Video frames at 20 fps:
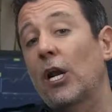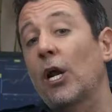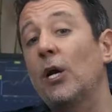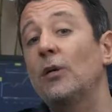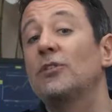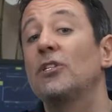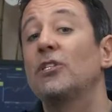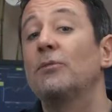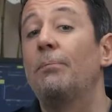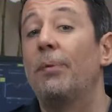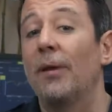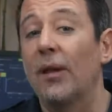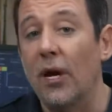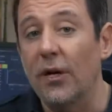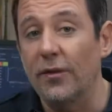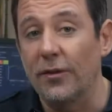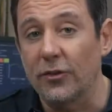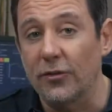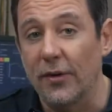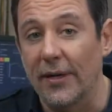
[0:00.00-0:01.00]
closes
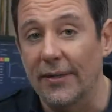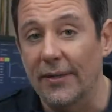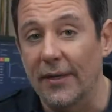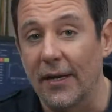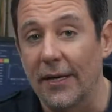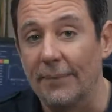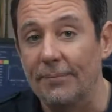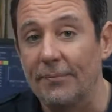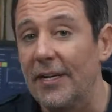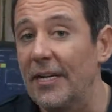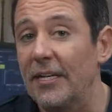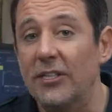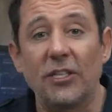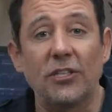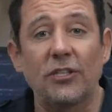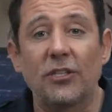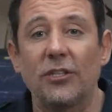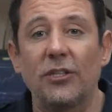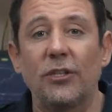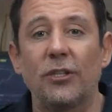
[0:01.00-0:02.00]
below the trend line. In
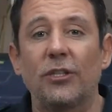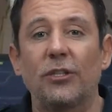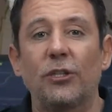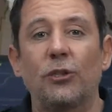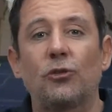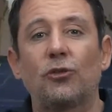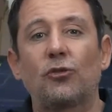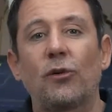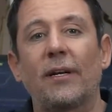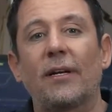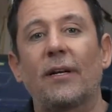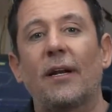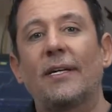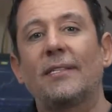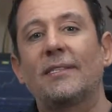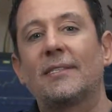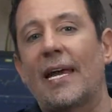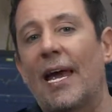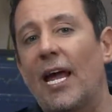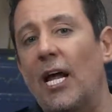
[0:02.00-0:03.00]
addition, you can use trend
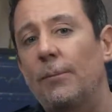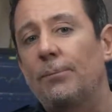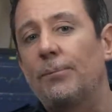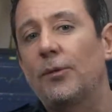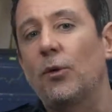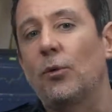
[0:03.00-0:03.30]
lines to help